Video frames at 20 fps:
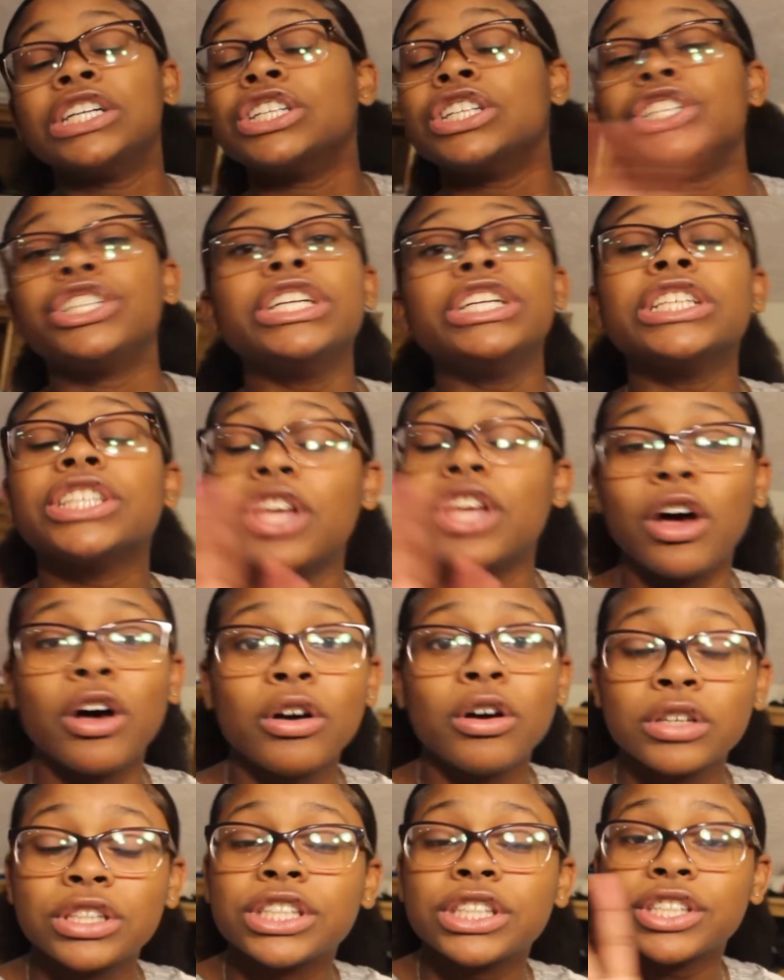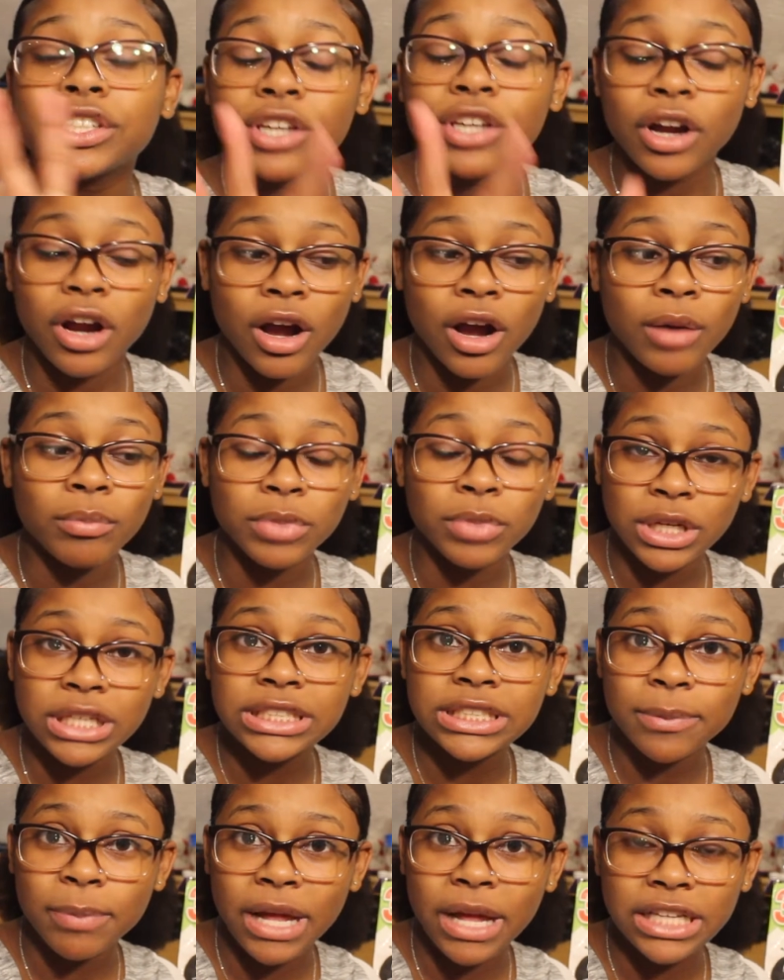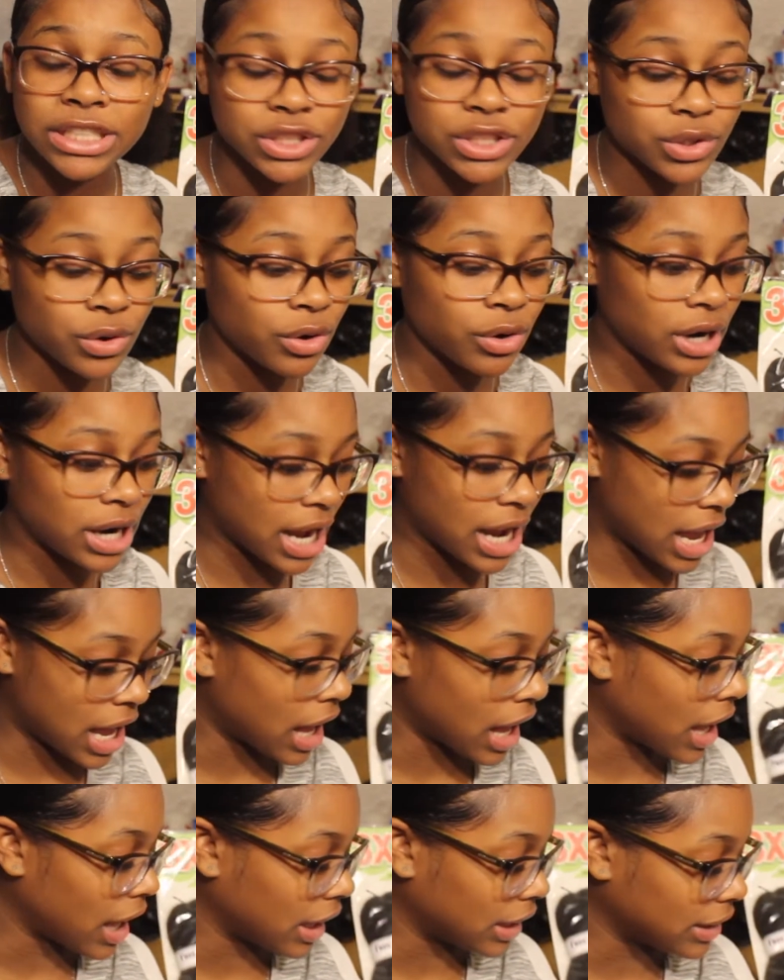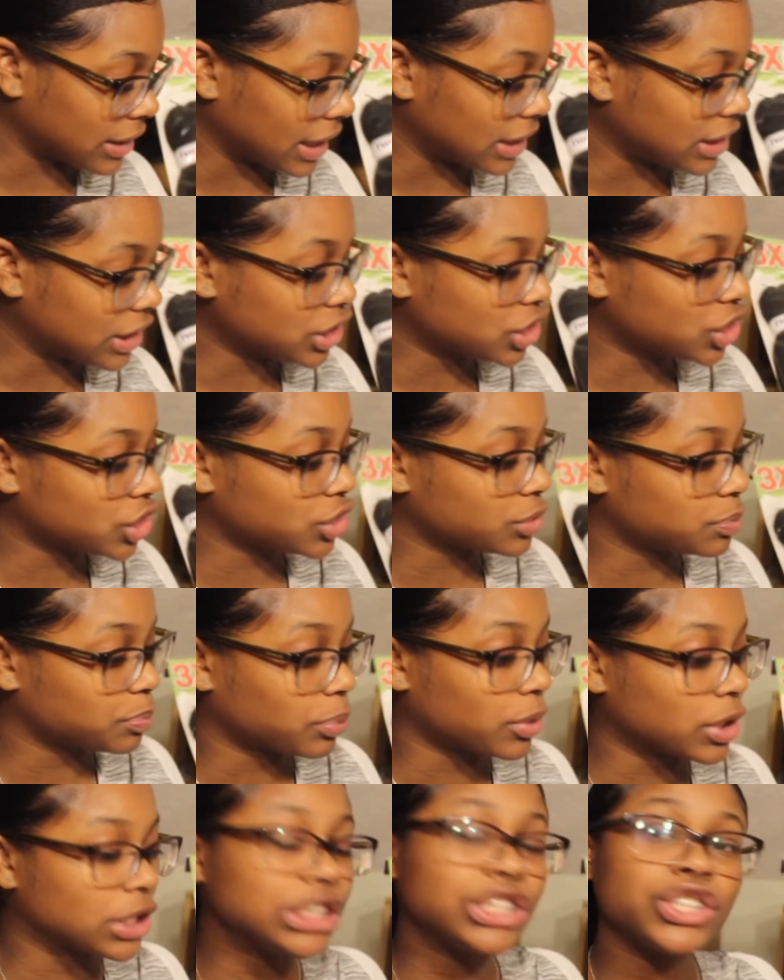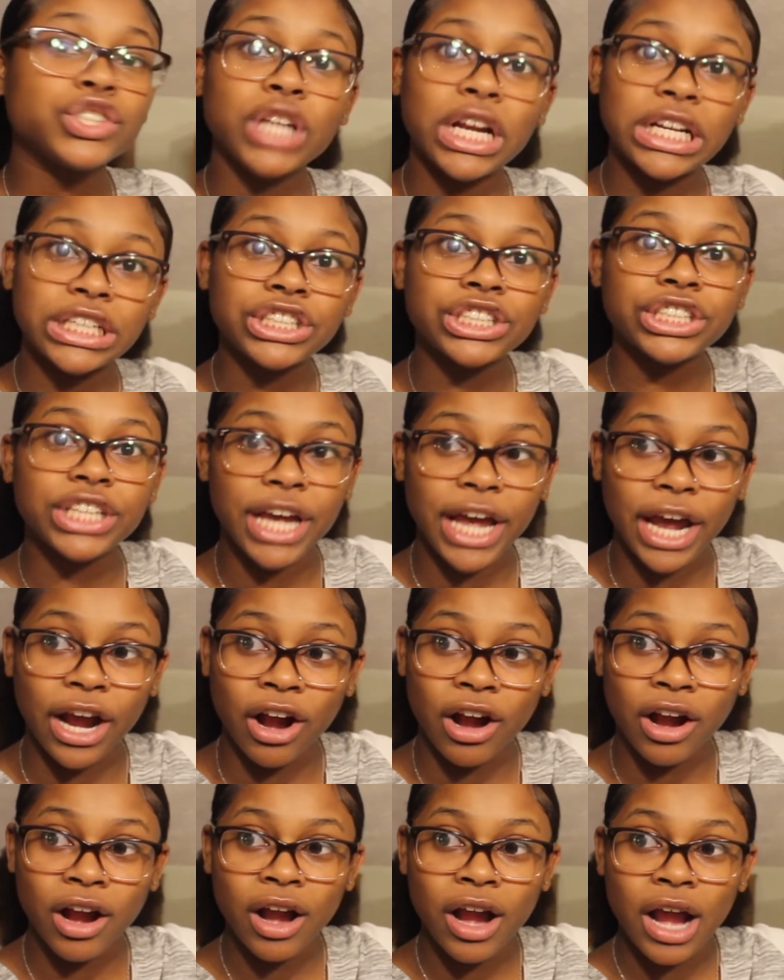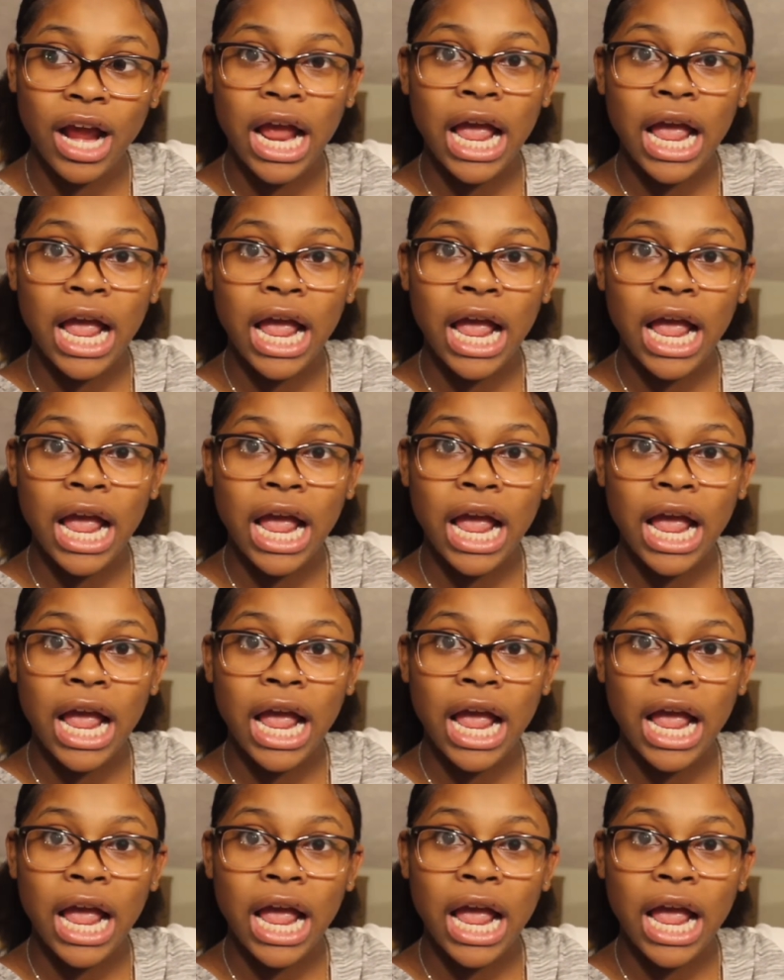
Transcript: Just go to your beauty supply store and get the pre-stretched hair.